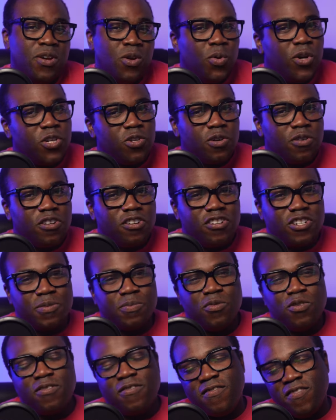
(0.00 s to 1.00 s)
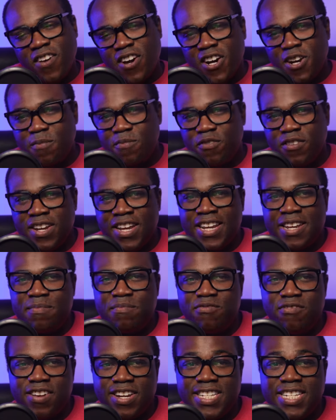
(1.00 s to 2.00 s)
Which one looks more vibrant and
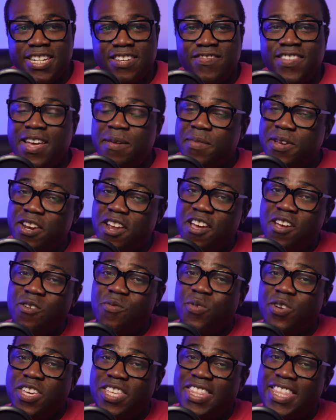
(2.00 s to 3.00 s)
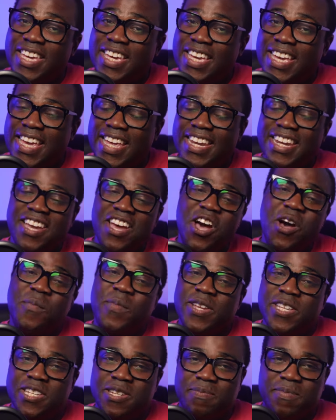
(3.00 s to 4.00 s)
impressive? Let me know what you think in the
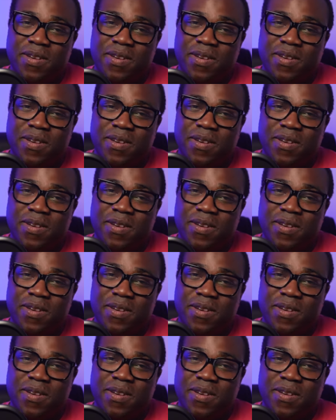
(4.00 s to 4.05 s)
comments